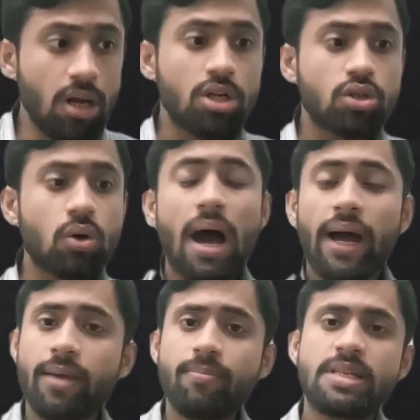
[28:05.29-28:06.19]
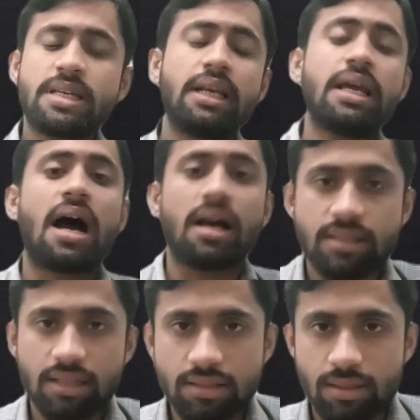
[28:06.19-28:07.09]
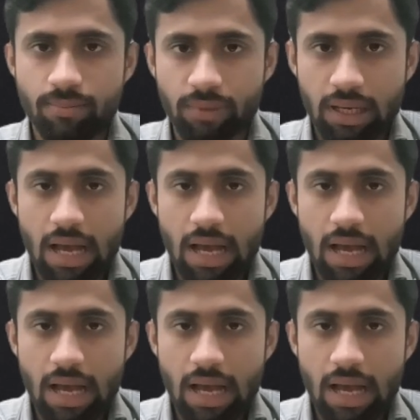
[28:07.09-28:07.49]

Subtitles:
So I am basically asking something.